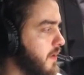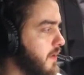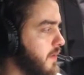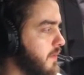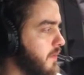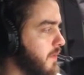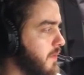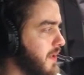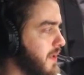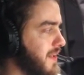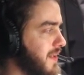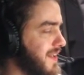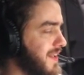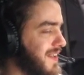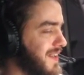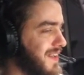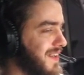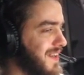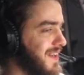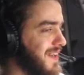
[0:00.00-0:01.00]
But
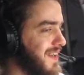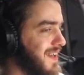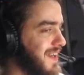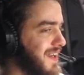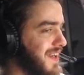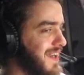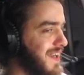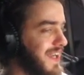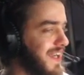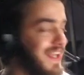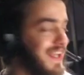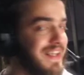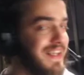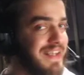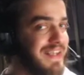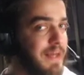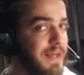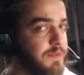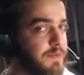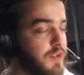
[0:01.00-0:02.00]
it
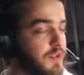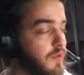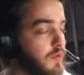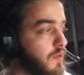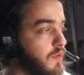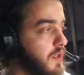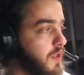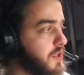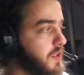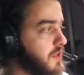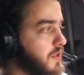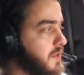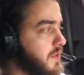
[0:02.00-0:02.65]
taps your creatures,